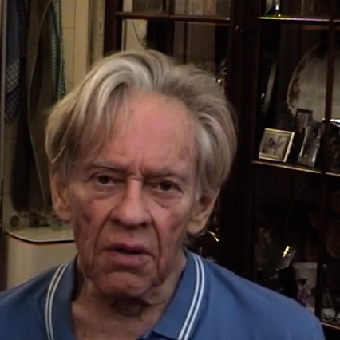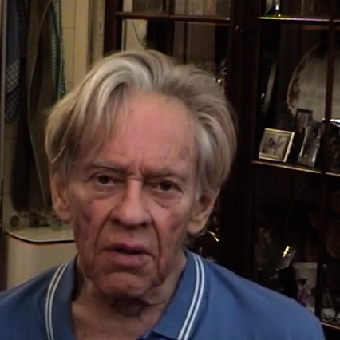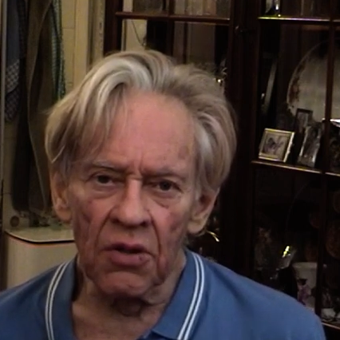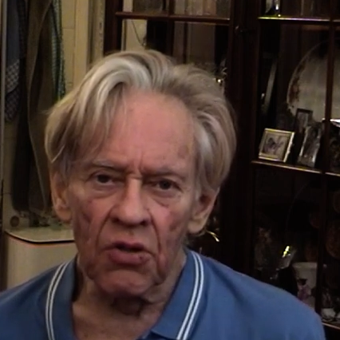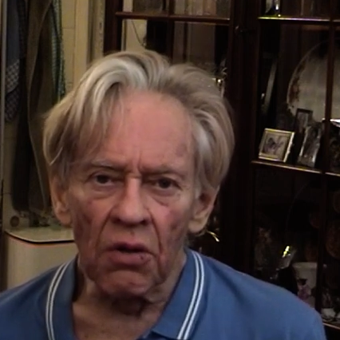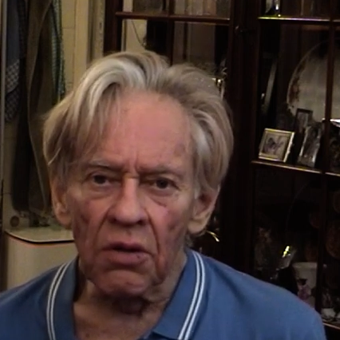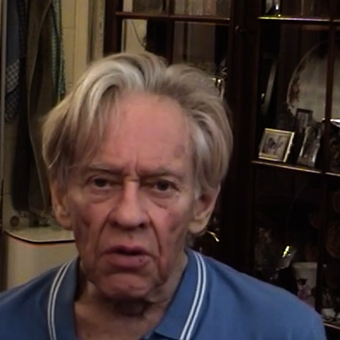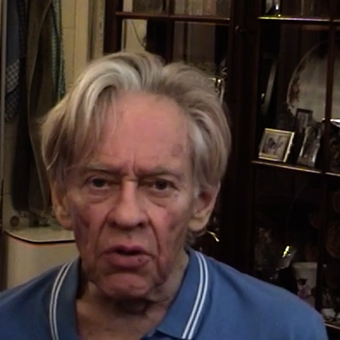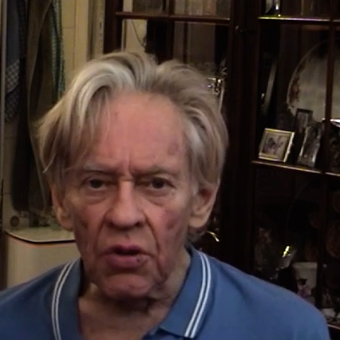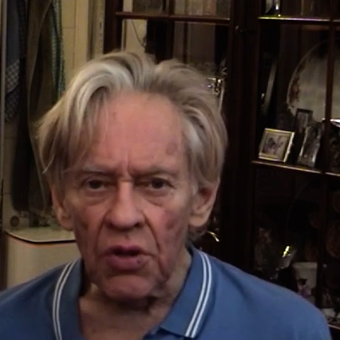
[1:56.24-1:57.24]
it's
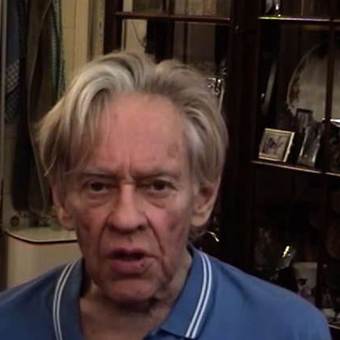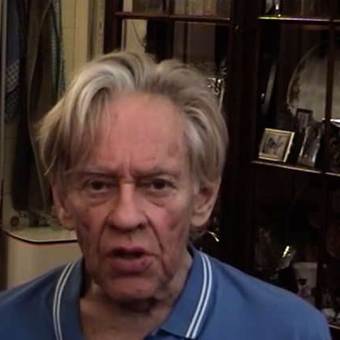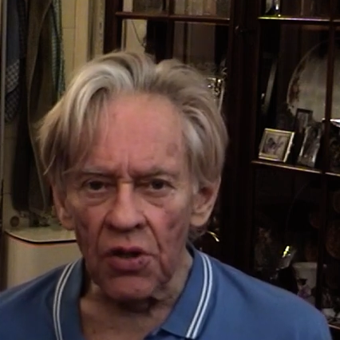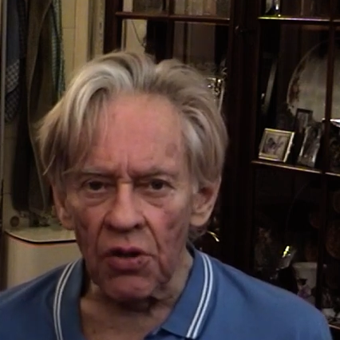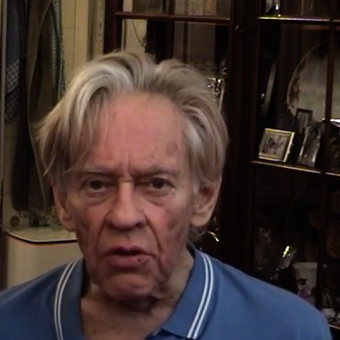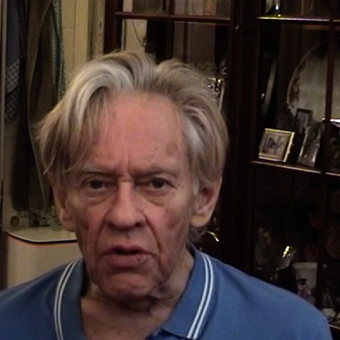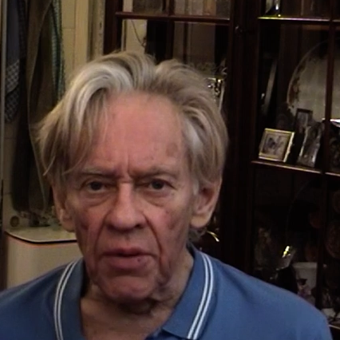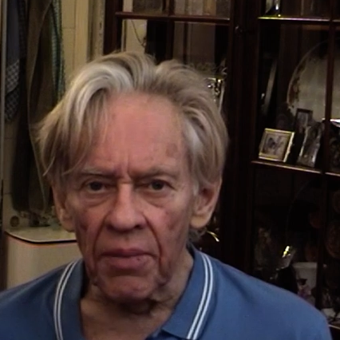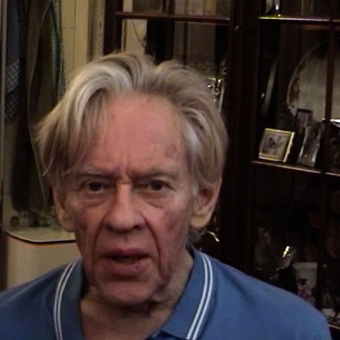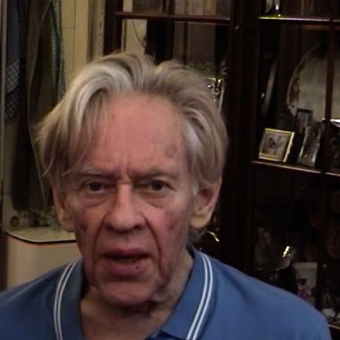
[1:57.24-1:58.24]
totally useless, it's totally
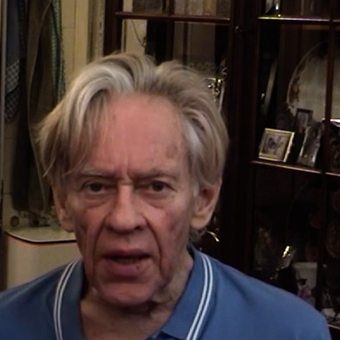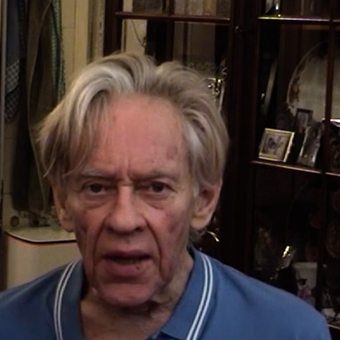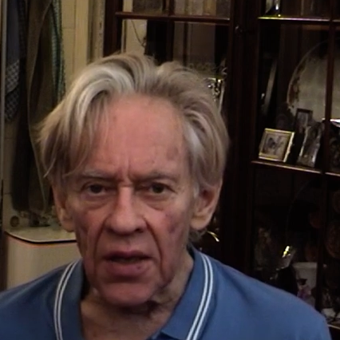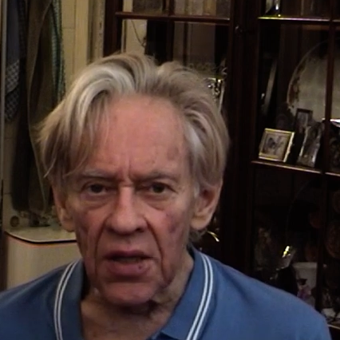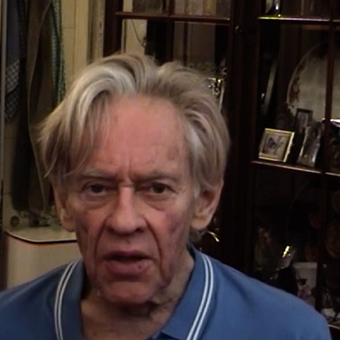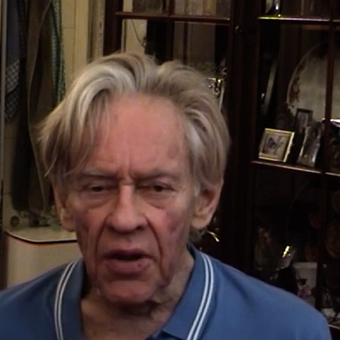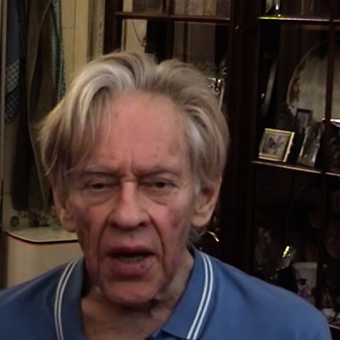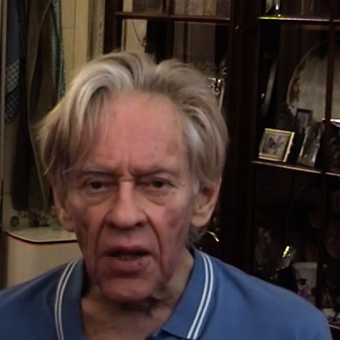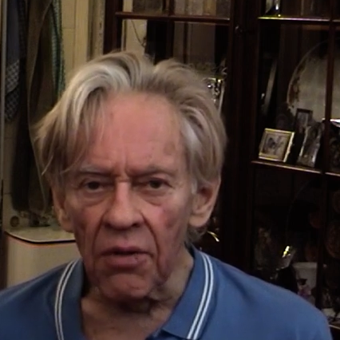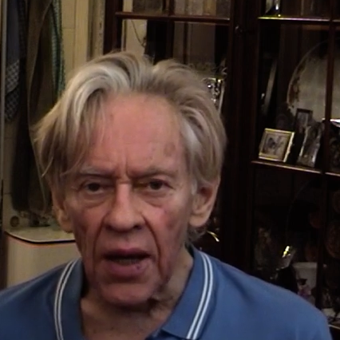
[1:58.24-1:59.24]
meaningless. You
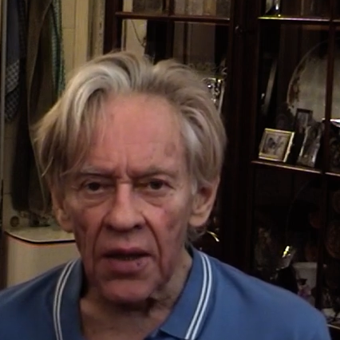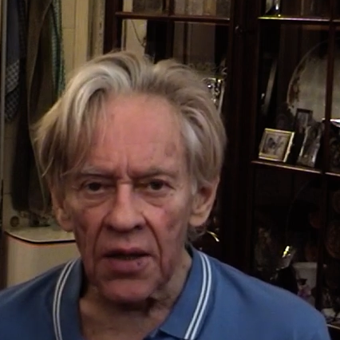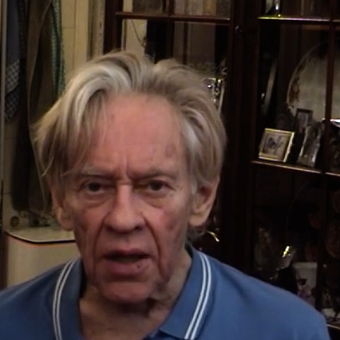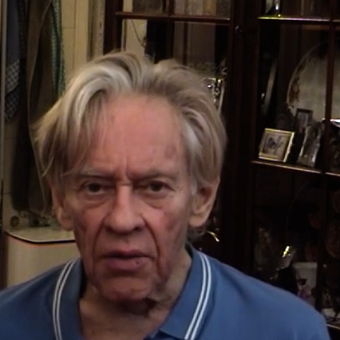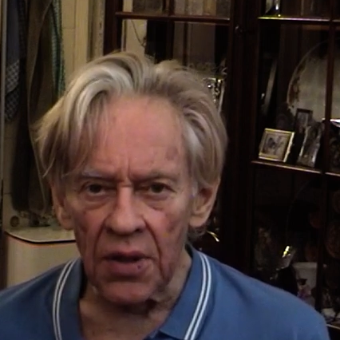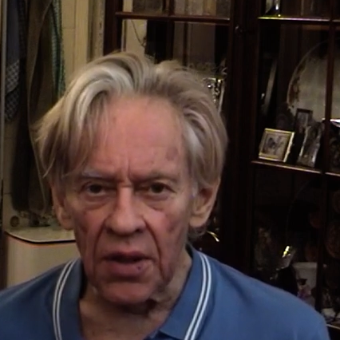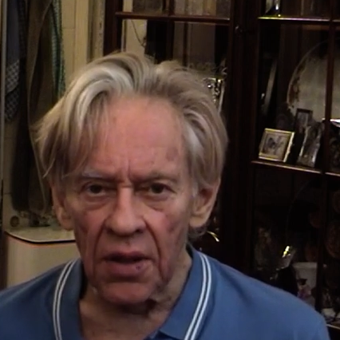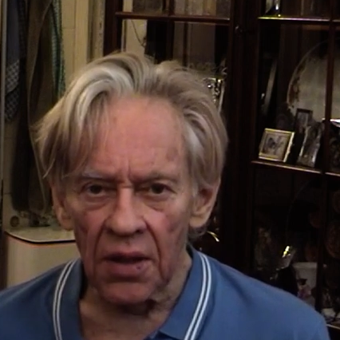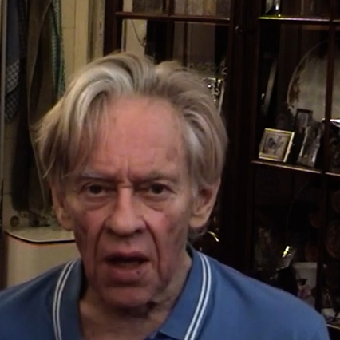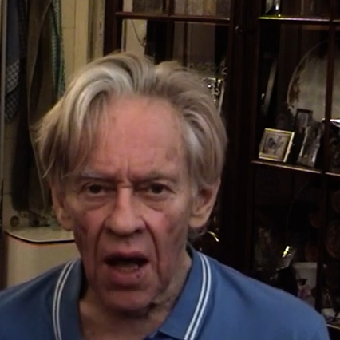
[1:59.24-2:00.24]
can't do anything with
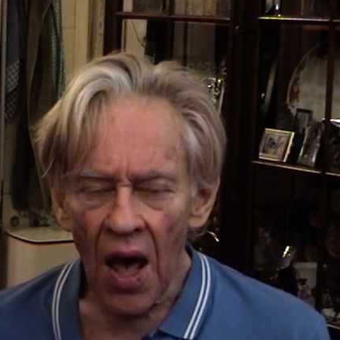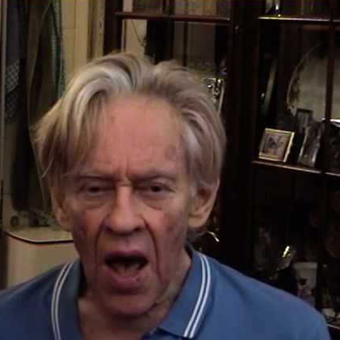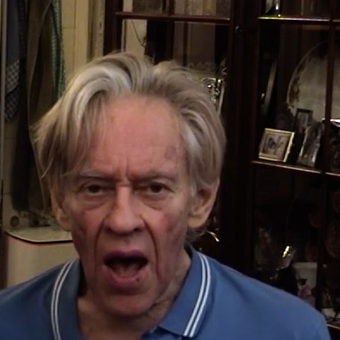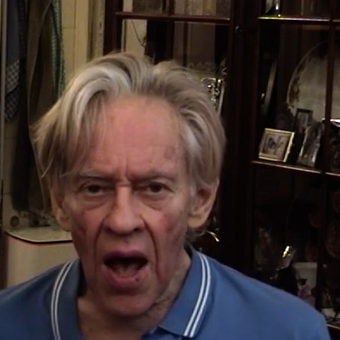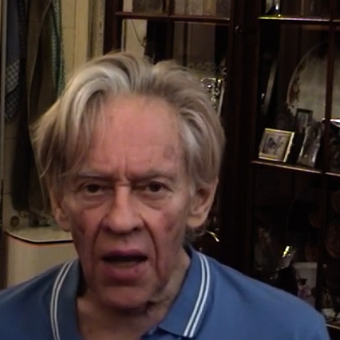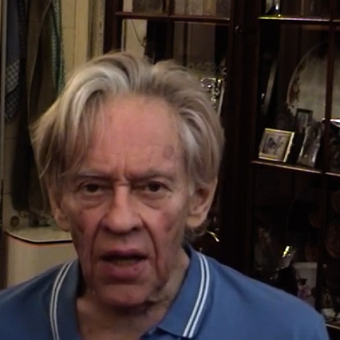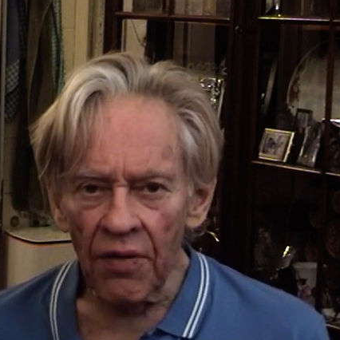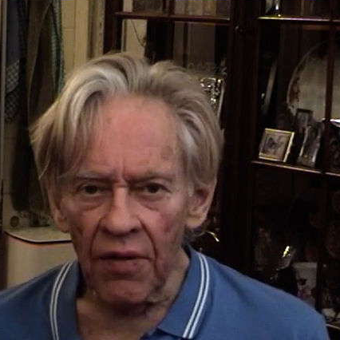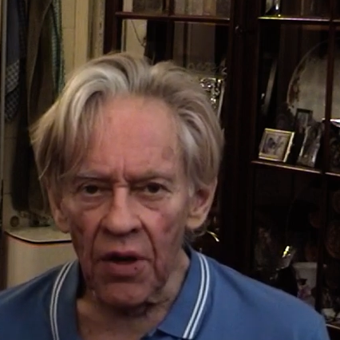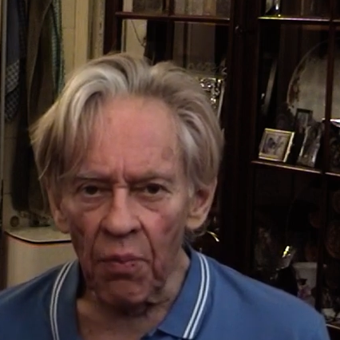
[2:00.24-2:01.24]
it. And
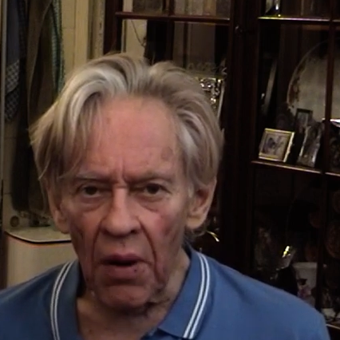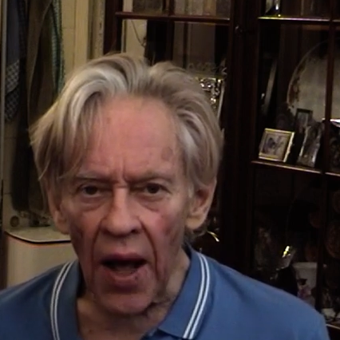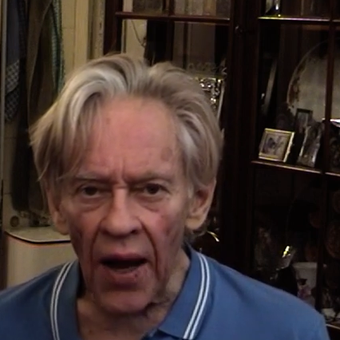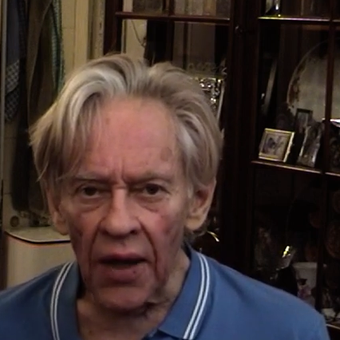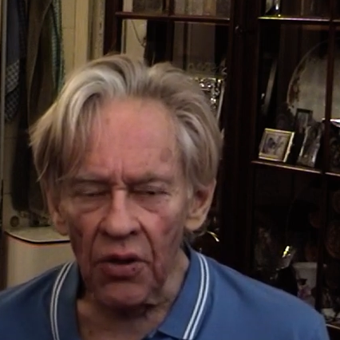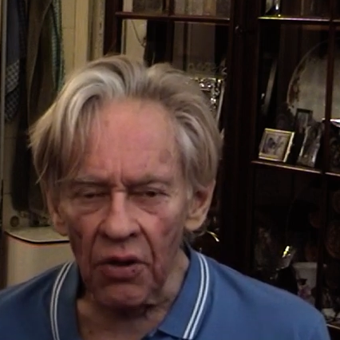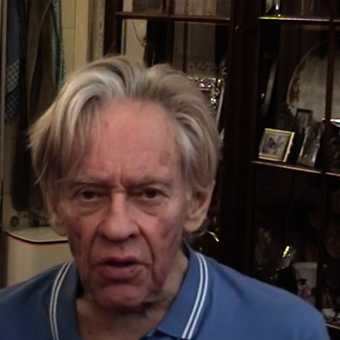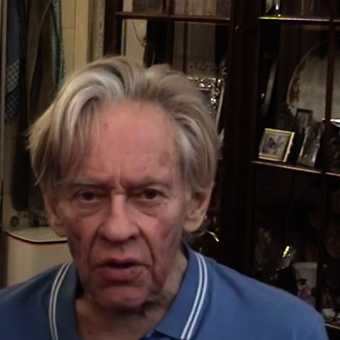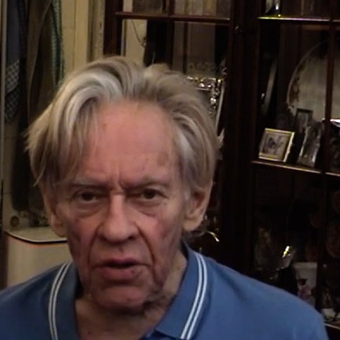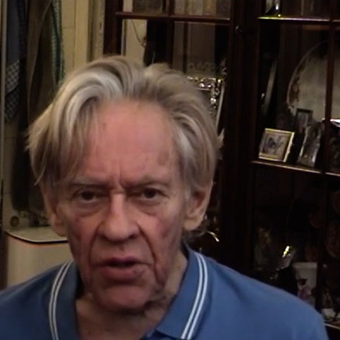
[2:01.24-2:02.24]
if we apply
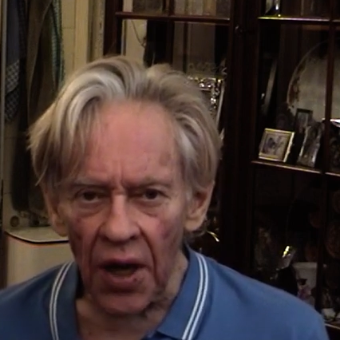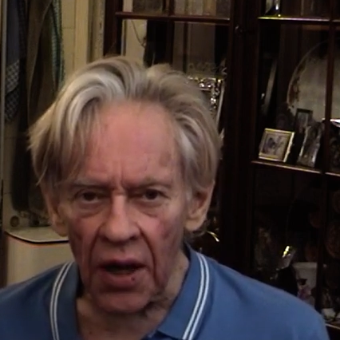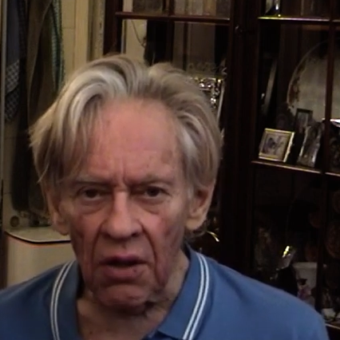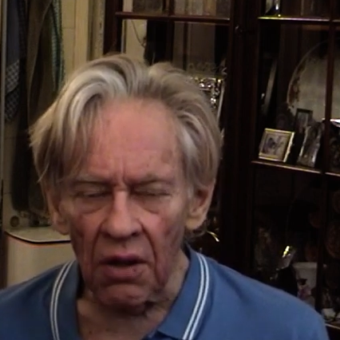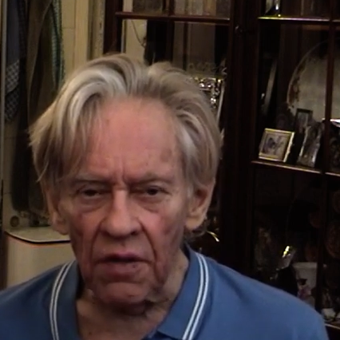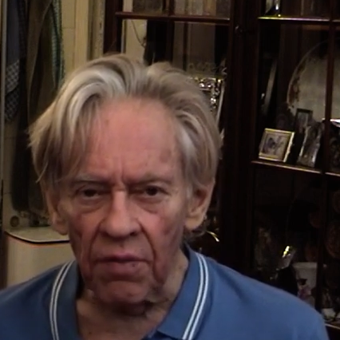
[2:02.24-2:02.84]
Newton's second law